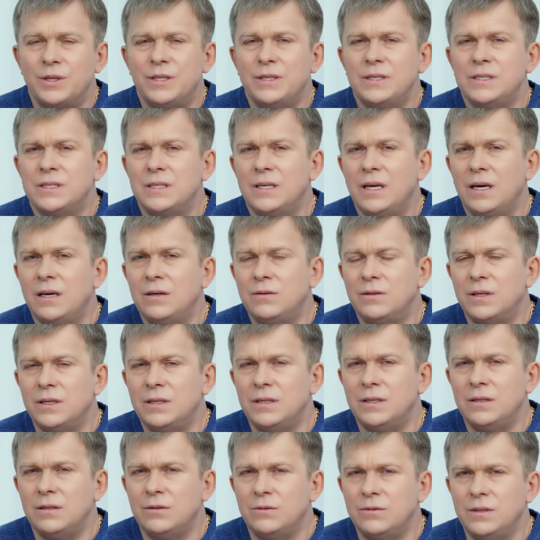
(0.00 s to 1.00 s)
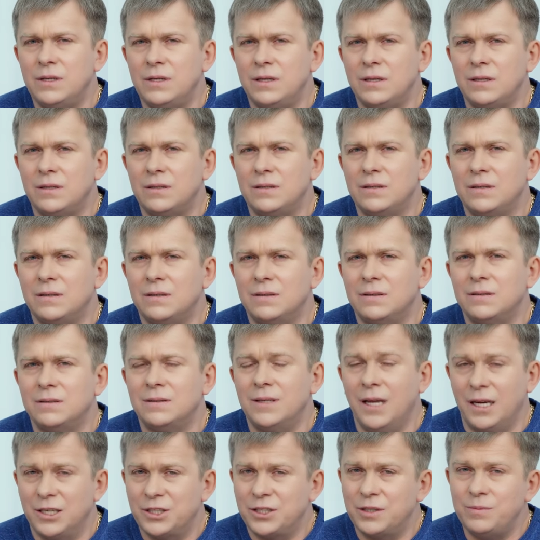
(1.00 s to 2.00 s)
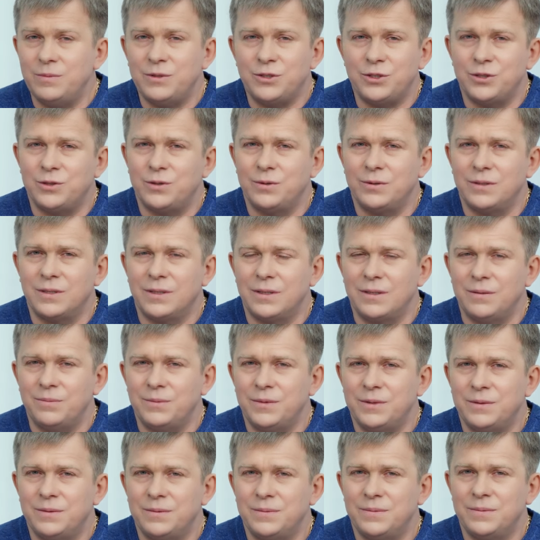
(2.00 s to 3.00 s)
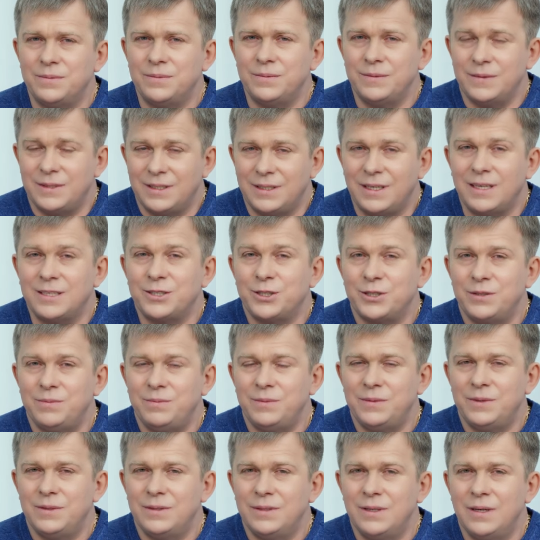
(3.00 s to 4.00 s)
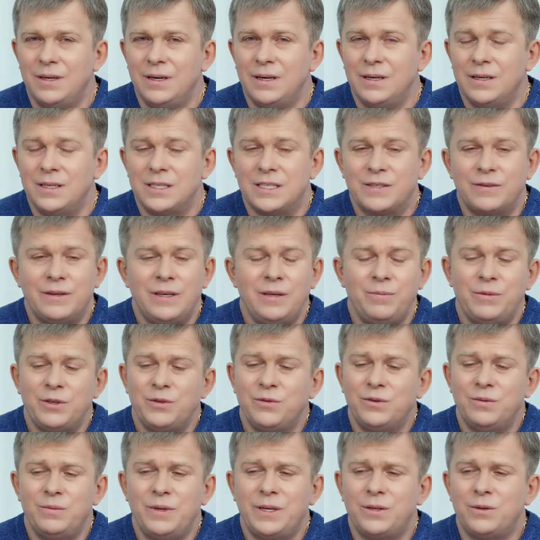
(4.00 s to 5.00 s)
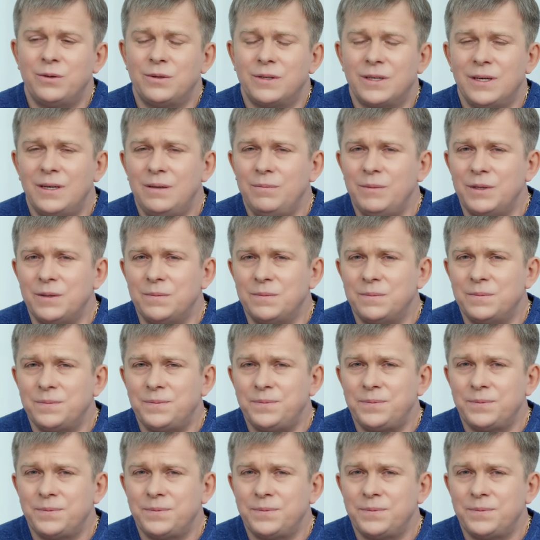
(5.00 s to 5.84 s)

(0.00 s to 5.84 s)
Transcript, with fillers: But they oppress people with our hands, ours. Whom can he oppress?